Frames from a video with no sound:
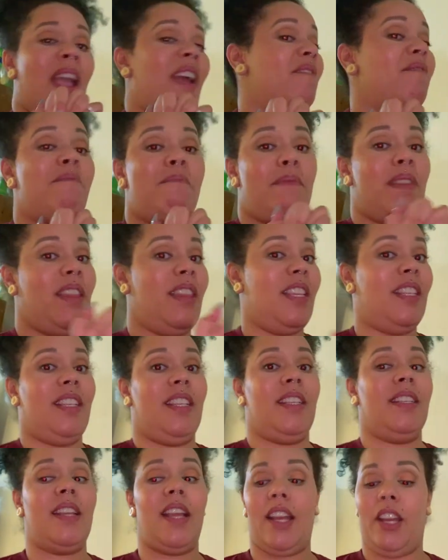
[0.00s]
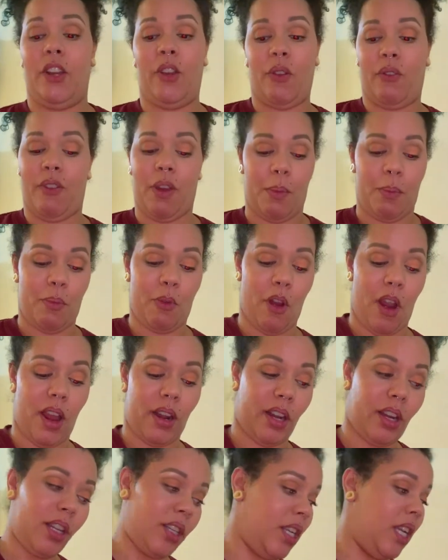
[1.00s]
I haven't been this excited over a
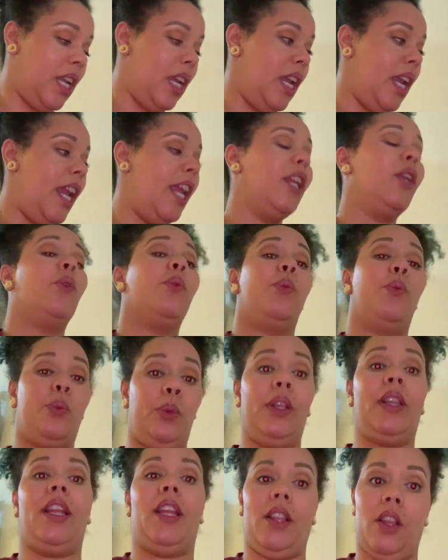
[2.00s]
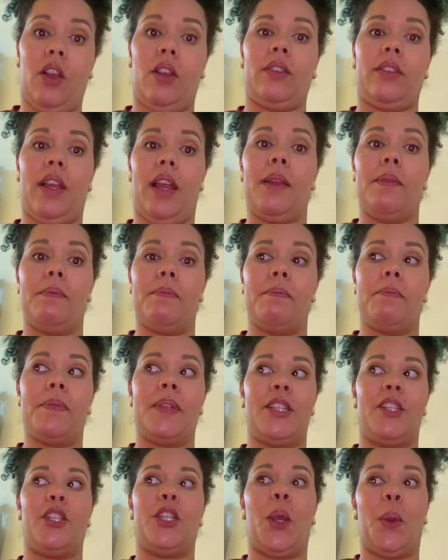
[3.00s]
product in a really long time.
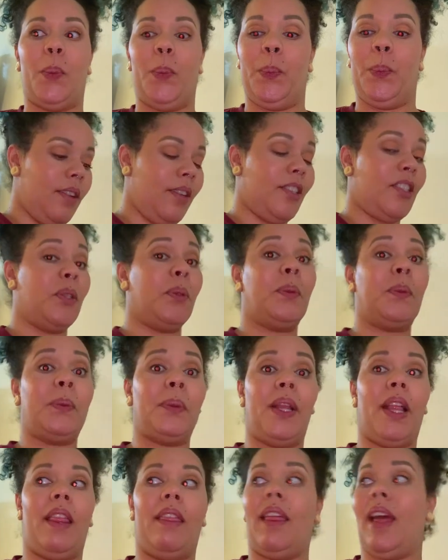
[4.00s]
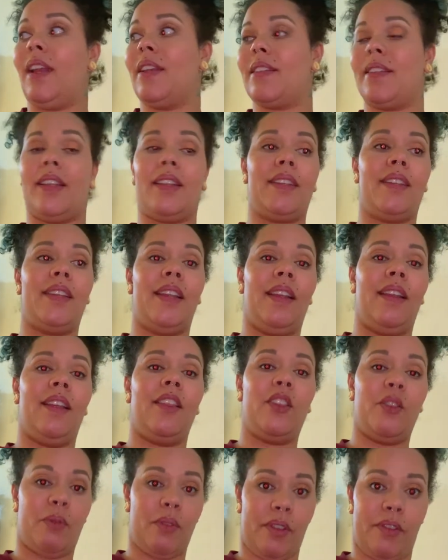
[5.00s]
So, so that is it.
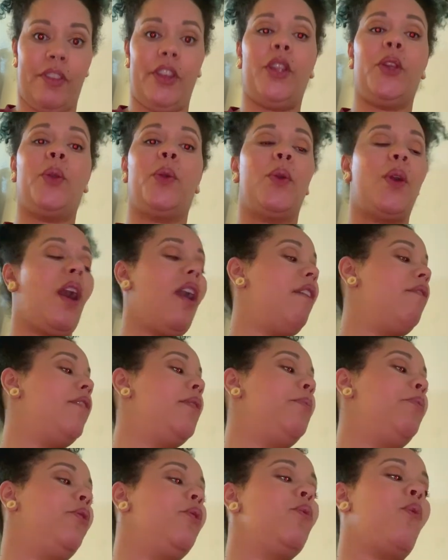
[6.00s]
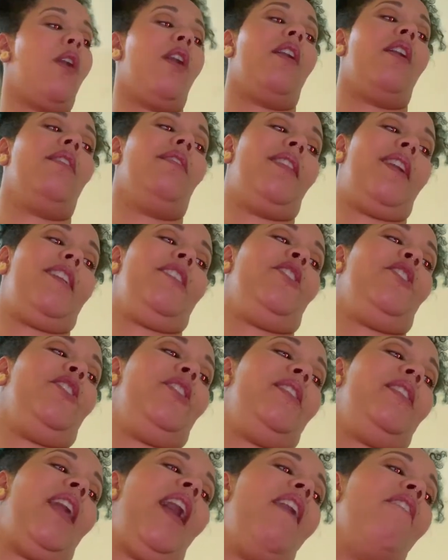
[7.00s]
The review of the Boudoir and
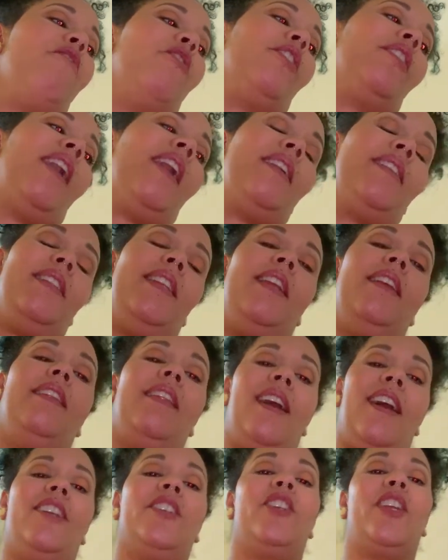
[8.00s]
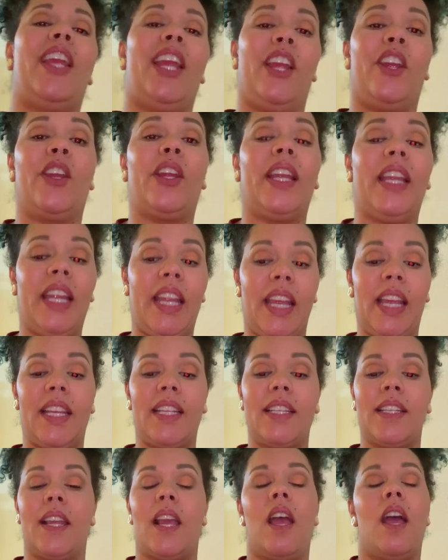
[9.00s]
Lashes Everlasting Lash Care
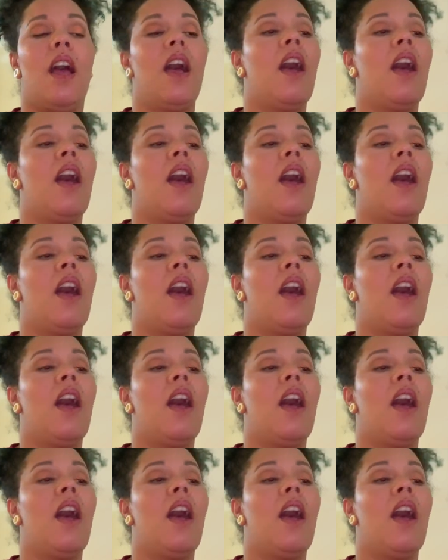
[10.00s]
Kit.